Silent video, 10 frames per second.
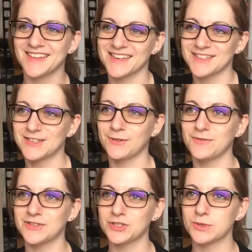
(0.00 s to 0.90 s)
Get a
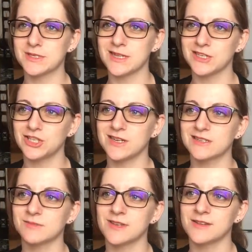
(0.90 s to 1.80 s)
Sophie's choice that shit
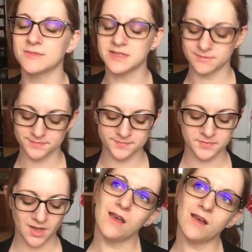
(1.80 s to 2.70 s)
sometimes.
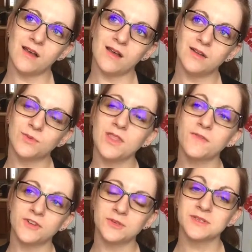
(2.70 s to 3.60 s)
One of
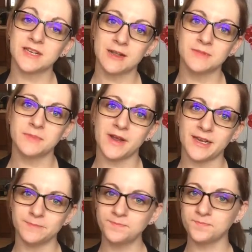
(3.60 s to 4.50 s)
the first ones that come to
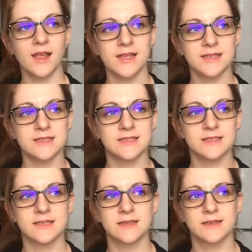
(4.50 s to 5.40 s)
mind
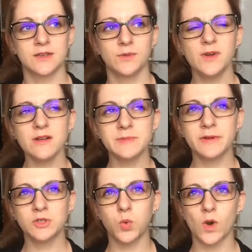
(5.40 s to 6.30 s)
is when I was
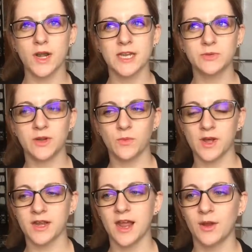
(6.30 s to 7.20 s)
about 20,
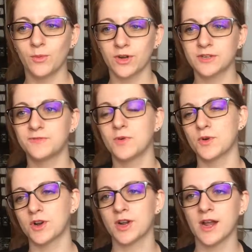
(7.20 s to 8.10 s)
21, I worked
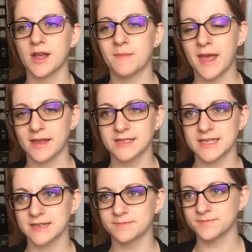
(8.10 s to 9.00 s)
for a
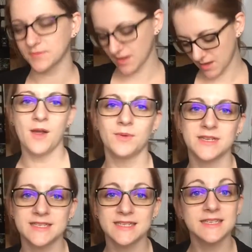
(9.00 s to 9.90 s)
magazine. I
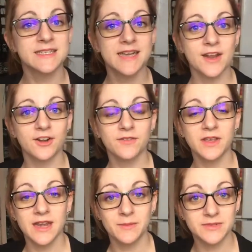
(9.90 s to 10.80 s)
was the assistant editor of
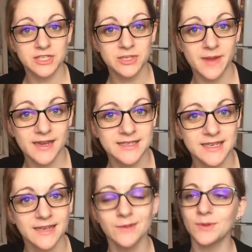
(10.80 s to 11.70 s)
Canadian Musician
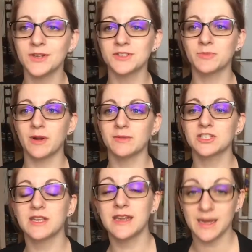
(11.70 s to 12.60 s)
magazine. We also
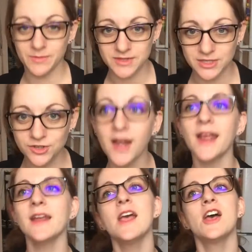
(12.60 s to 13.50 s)
published Canadian Music
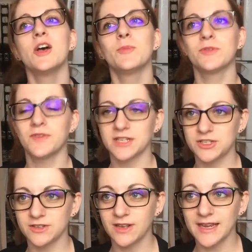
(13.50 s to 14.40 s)
Trade,
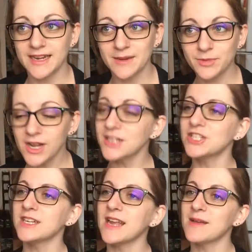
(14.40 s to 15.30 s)
Professional Lighting and
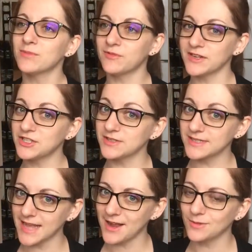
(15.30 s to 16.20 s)
Production, and Professional
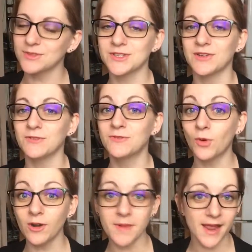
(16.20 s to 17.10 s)
Sound. So
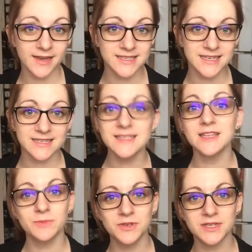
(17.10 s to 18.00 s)
4 magazines
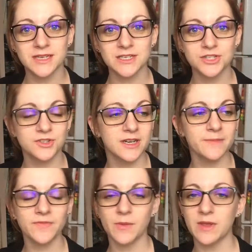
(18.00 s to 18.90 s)
in the music industry
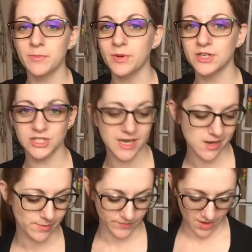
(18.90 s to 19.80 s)
that we pushed
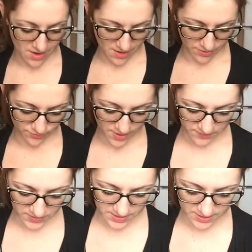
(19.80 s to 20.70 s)
out
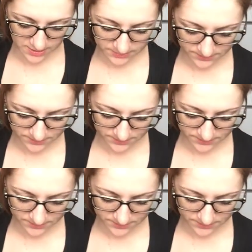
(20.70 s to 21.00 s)
throughout the year.